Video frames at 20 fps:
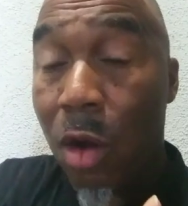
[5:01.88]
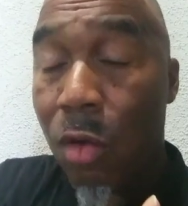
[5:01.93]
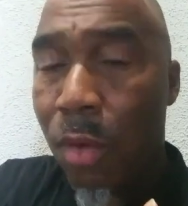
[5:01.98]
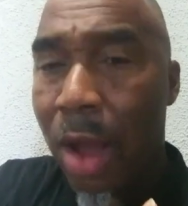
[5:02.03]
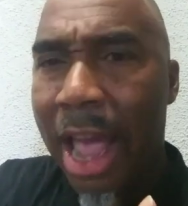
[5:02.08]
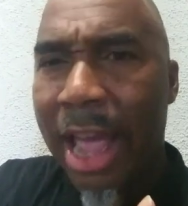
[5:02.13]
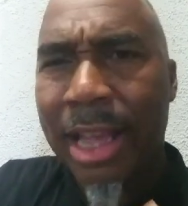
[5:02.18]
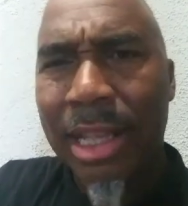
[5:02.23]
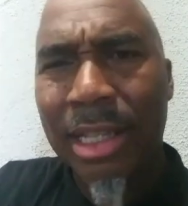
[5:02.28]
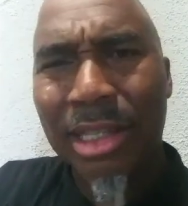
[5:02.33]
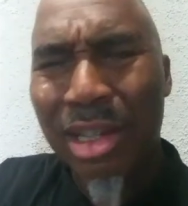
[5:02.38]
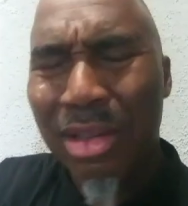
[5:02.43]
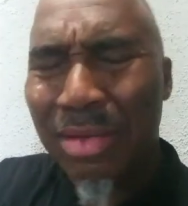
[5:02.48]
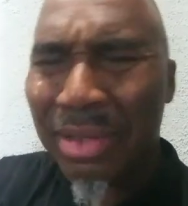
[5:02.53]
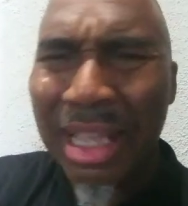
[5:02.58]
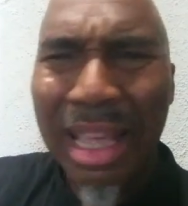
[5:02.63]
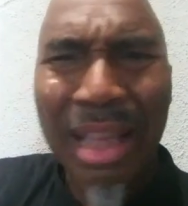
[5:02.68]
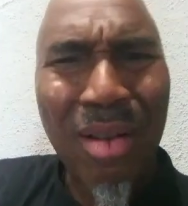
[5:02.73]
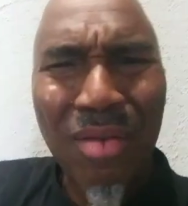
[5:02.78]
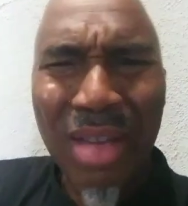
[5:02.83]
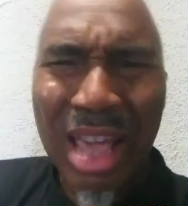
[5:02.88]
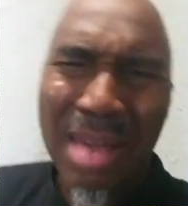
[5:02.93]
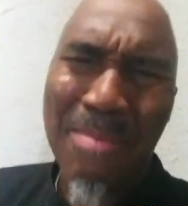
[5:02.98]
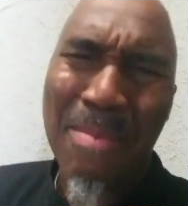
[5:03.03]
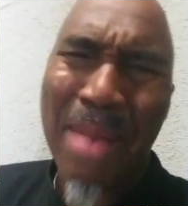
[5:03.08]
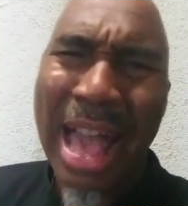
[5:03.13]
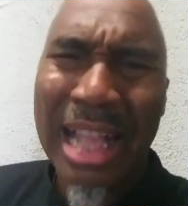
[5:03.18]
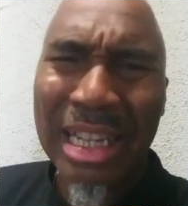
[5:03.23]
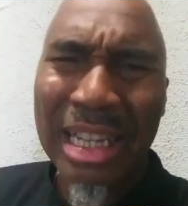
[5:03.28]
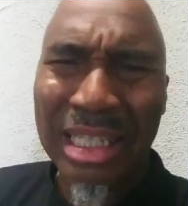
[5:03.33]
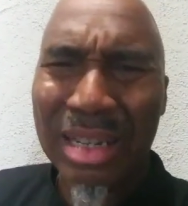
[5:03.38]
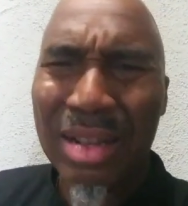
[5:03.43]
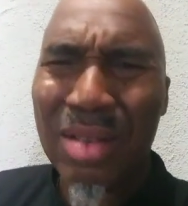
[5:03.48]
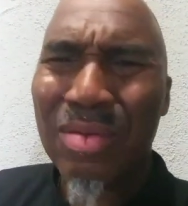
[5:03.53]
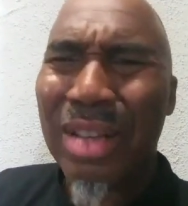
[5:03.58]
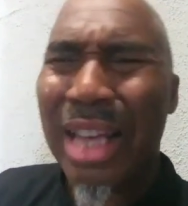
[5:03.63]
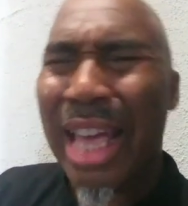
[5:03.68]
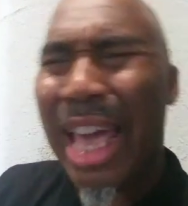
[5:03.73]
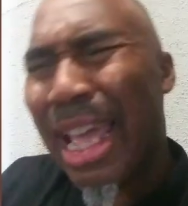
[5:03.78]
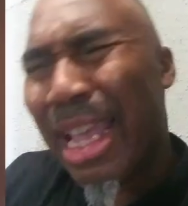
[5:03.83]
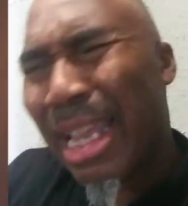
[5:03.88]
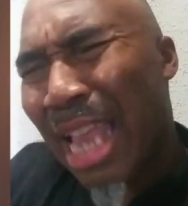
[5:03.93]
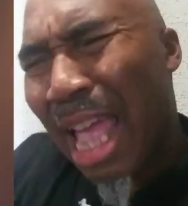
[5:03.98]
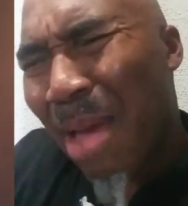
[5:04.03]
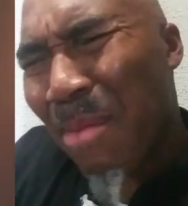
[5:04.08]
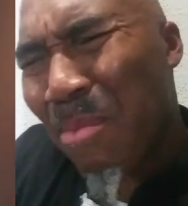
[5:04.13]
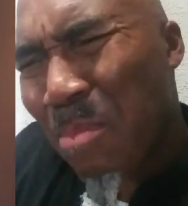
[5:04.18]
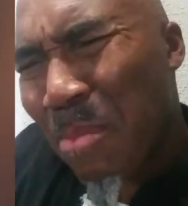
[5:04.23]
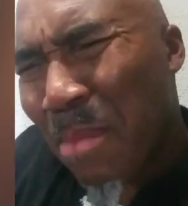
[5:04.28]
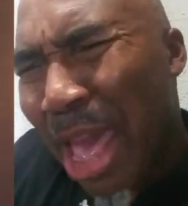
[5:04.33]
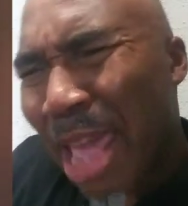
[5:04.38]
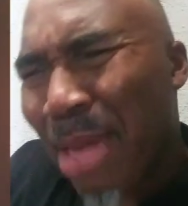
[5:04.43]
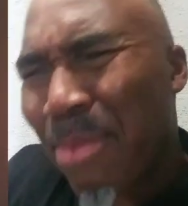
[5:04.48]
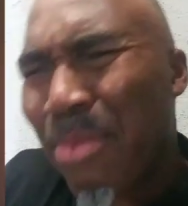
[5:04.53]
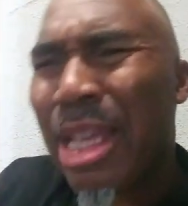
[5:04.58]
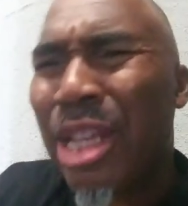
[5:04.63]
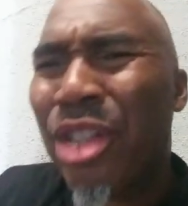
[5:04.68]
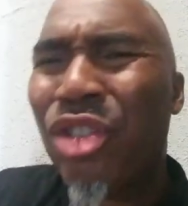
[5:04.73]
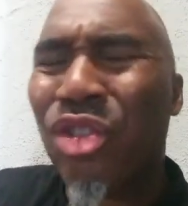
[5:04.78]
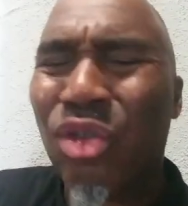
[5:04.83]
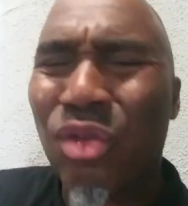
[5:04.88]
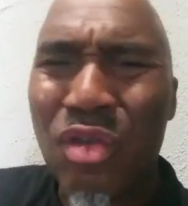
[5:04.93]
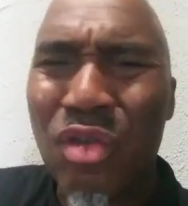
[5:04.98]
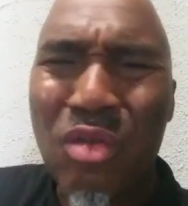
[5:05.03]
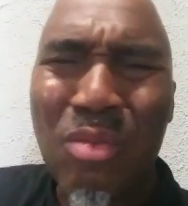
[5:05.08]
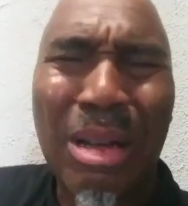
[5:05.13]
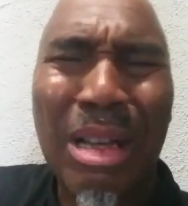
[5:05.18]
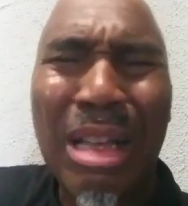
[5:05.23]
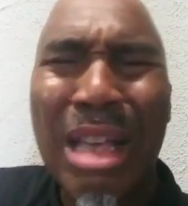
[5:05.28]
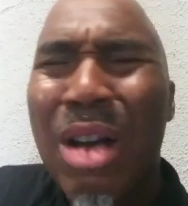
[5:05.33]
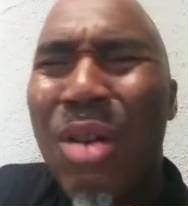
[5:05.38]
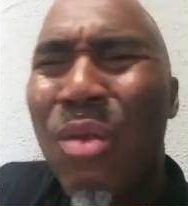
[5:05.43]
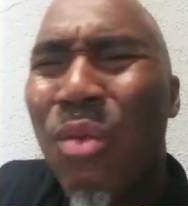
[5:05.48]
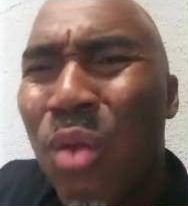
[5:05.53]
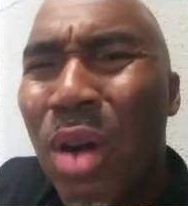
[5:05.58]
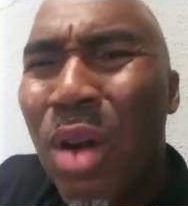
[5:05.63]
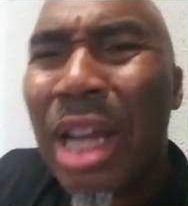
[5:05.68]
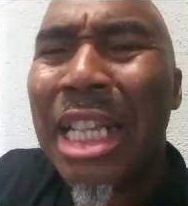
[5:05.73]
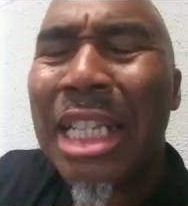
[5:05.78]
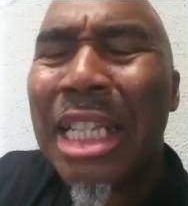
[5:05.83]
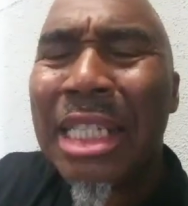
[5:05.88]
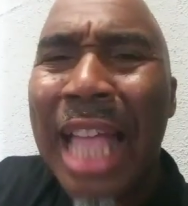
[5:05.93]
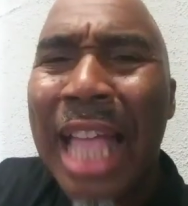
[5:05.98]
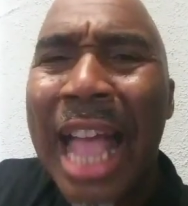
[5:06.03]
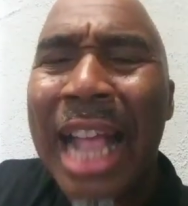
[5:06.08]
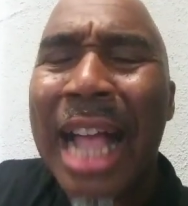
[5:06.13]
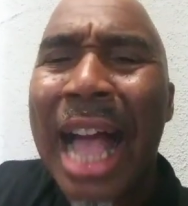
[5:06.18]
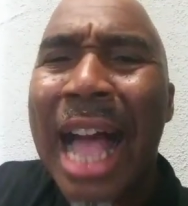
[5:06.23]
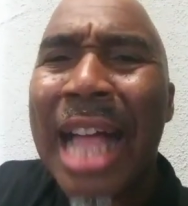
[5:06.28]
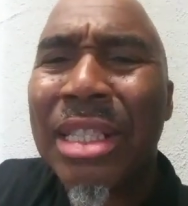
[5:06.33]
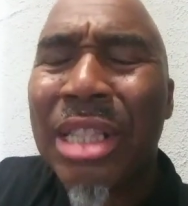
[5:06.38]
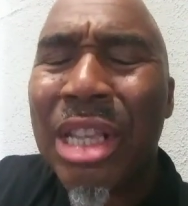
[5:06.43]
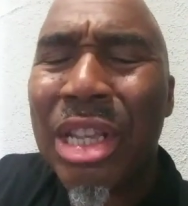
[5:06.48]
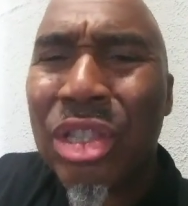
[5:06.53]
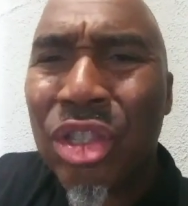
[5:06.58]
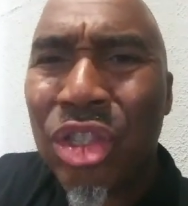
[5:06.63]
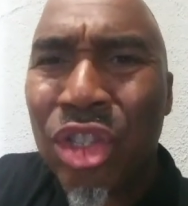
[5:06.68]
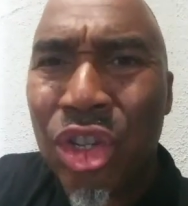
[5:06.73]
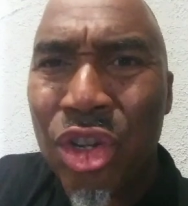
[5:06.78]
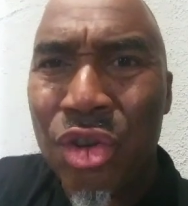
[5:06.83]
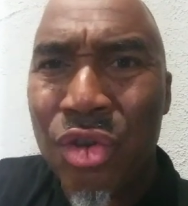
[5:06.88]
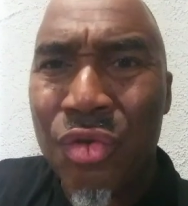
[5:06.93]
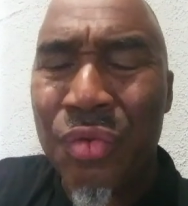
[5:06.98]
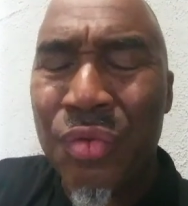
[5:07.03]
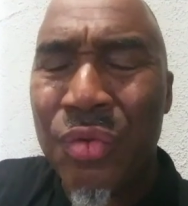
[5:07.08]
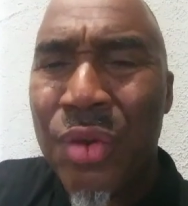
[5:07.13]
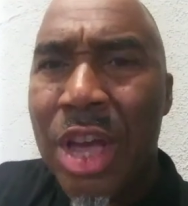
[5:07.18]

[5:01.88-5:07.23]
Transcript: All right, so you was like, okay, Magic, okay, that may be true, but what has that got to do